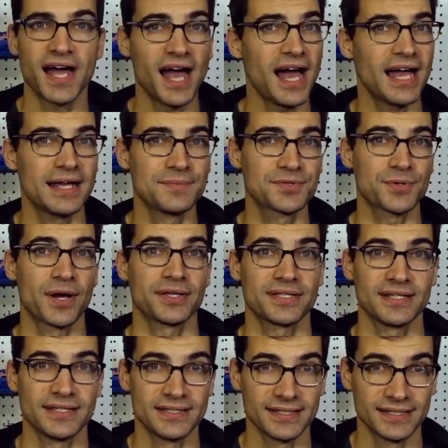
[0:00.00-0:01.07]
times throughout
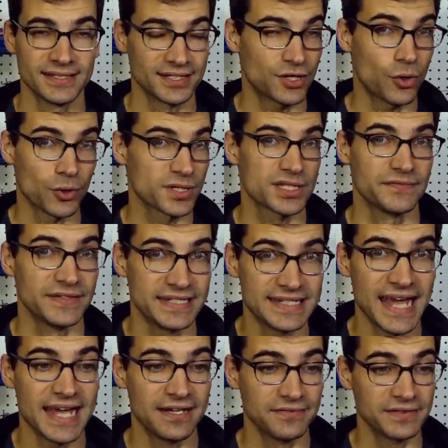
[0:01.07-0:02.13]
the course of a
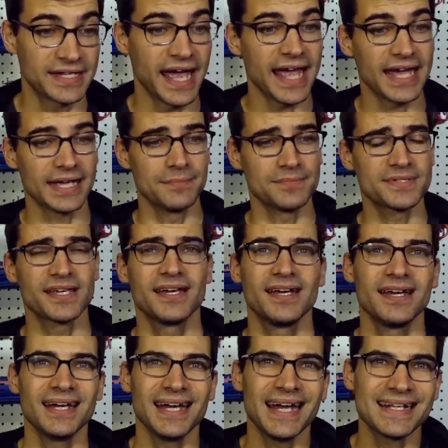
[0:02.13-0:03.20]
day of games,
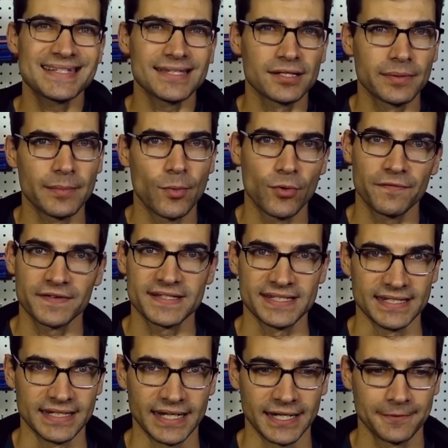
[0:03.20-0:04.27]
it's a little bit more
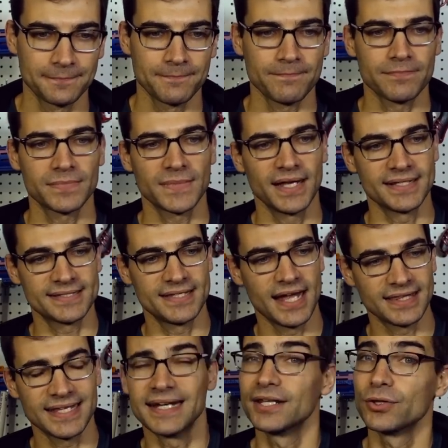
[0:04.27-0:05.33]
fatiguing. It's
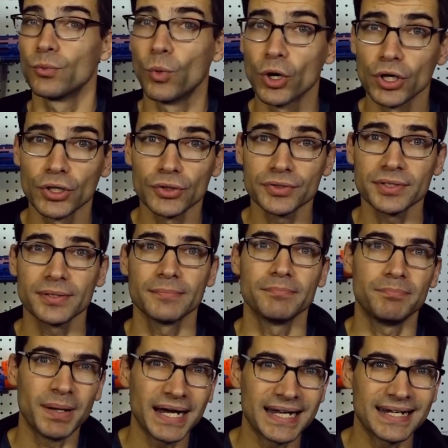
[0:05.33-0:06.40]
not the end of the world,
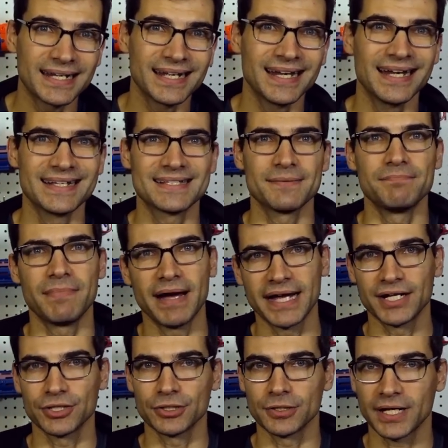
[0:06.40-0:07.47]
but it's a
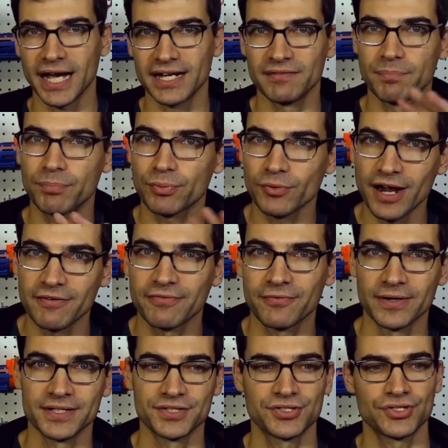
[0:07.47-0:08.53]
minor kind of
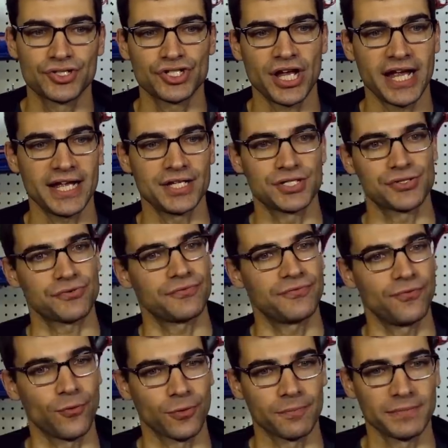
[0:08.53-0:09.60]
preference change
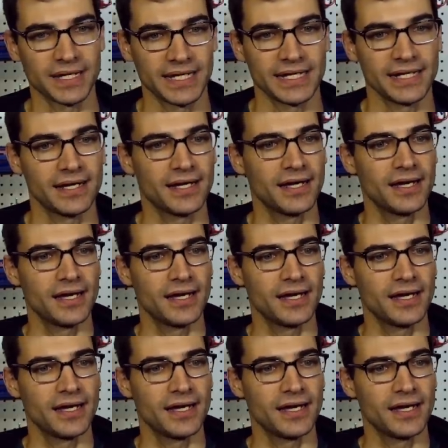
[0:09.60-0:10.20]
for me.